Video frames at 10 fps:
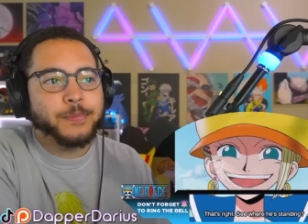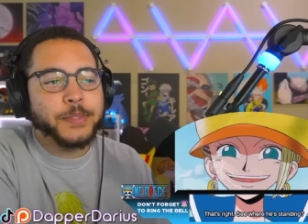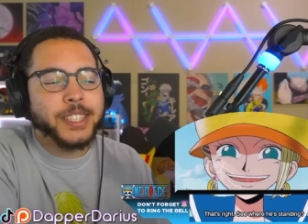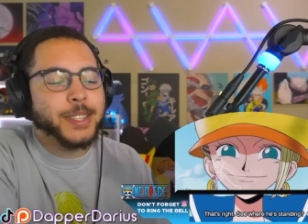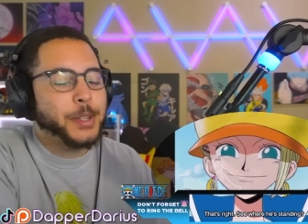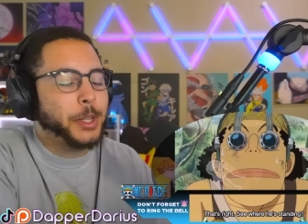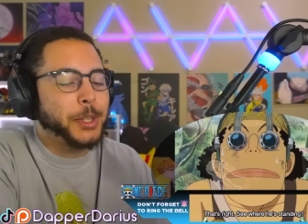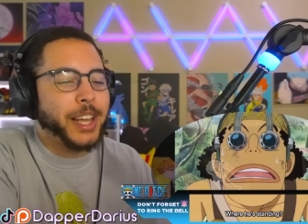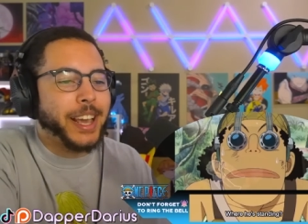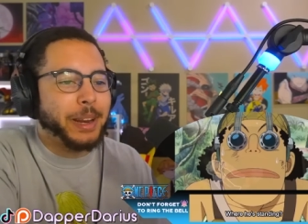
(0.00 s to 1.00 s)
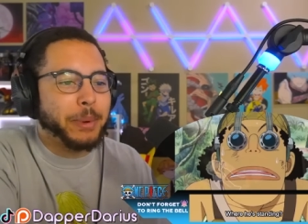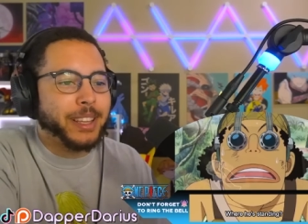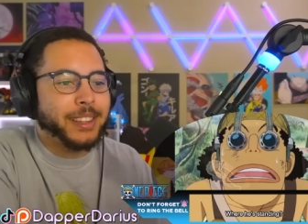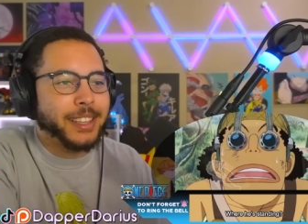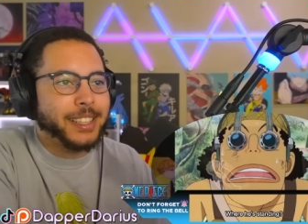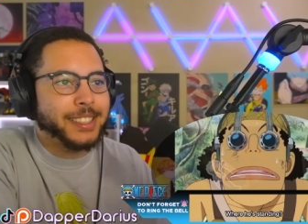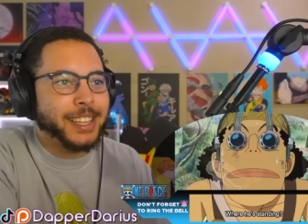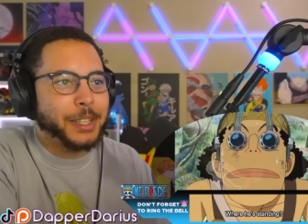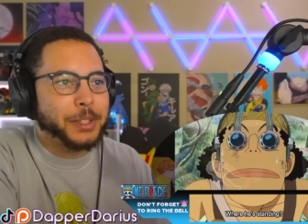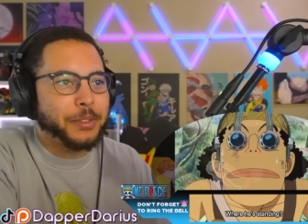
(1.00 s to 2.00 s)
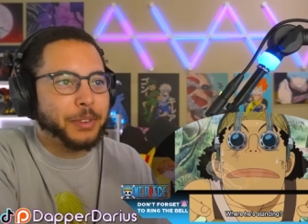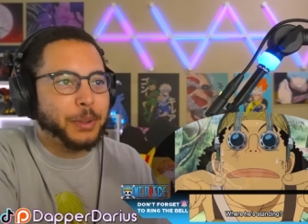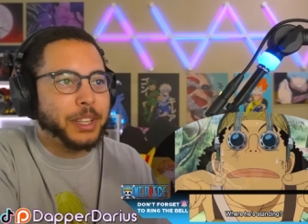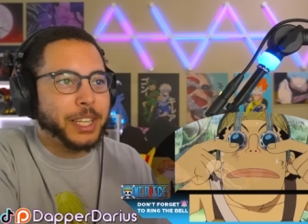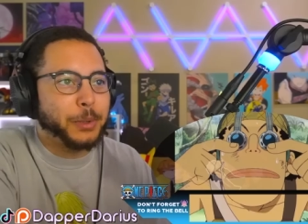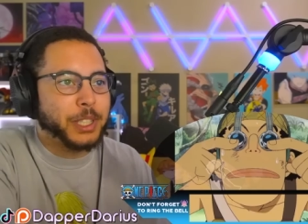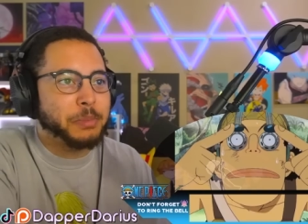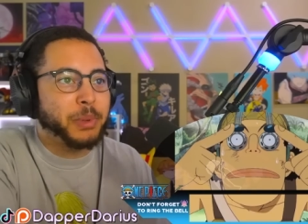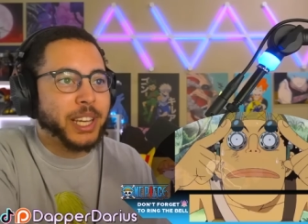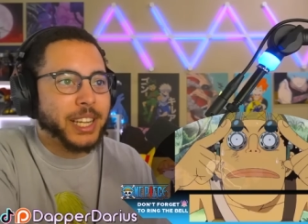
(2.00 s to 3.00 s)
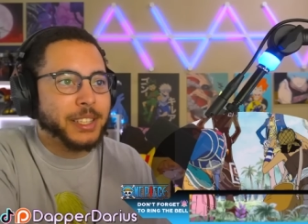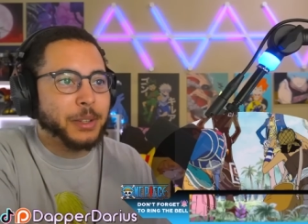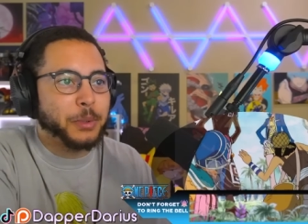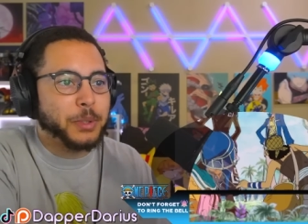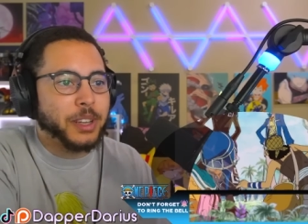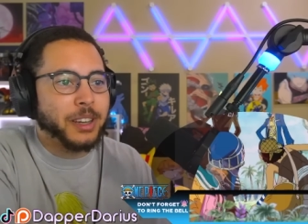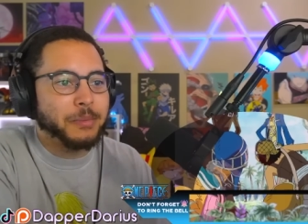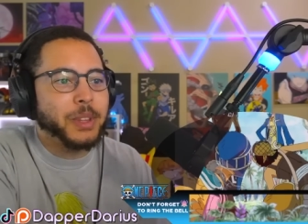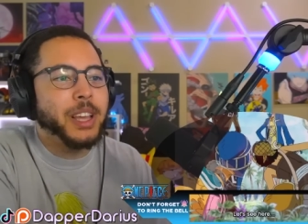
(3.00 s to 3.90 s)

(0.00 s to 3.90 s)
This is such an anime thing. I just feel the need to explain it to Usopp